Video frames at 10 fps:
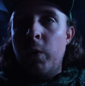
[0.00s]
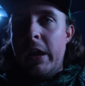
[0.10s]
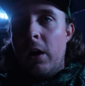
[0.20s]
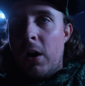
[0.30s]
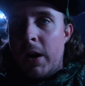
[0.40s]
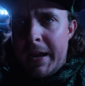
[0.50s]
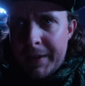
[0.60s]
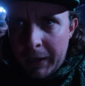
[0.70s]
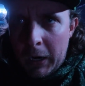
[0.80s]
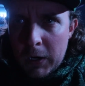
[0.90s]
we are
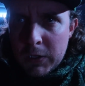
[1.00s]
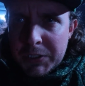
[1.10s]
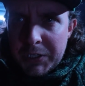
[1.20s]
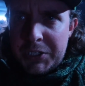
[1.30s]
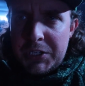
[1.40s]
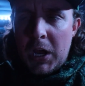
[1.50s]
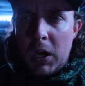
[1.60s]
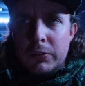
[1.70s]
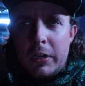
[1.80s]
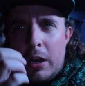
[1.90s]
in the hearse. She's
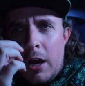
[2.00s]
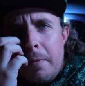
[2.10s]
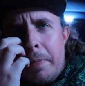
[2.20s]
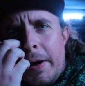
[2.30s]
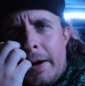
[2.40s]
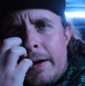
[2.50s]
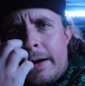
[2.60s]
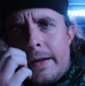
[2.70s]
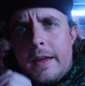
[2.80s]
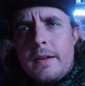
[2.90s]
all lit up.
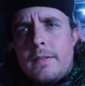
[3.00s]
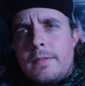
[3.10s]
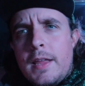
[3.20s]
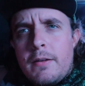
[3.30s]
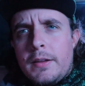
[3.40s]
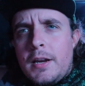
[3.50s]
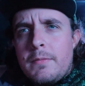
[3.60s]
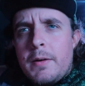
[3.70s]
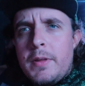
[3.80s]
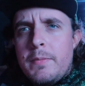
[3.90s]
That right there
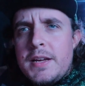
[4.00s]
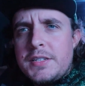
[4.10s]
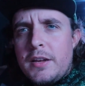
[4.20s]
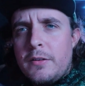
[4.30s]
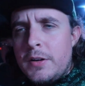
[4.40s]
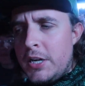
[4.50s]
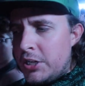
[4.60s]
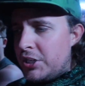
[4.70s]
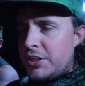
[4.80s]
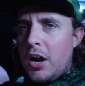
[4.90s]
might be the best angle.
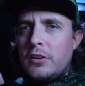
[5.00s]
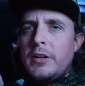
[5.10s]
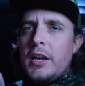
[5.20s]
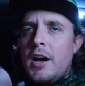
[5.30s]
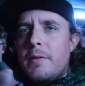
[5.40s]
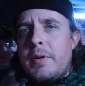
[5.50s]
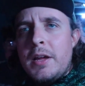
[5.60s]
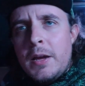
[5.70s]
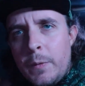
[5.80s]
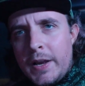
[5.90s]
She's all lit up.
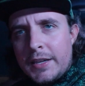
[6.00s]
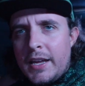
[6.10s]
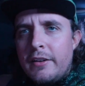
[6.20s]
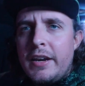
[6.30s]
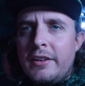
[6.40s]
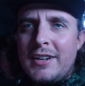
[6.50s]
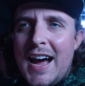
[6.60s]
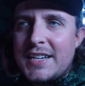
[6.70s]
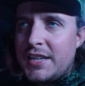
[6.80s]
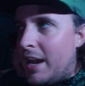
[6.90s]
We got the LED
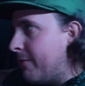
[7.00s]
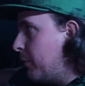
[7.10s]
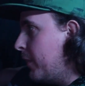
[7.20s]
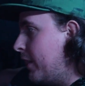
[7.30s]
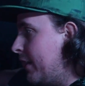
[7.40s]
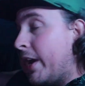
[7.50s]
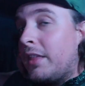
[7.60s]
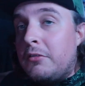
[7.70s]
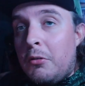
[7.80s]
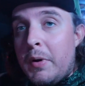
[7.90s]
lights everywhere. We got
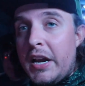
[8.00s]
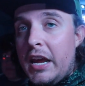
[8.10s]
the little buddy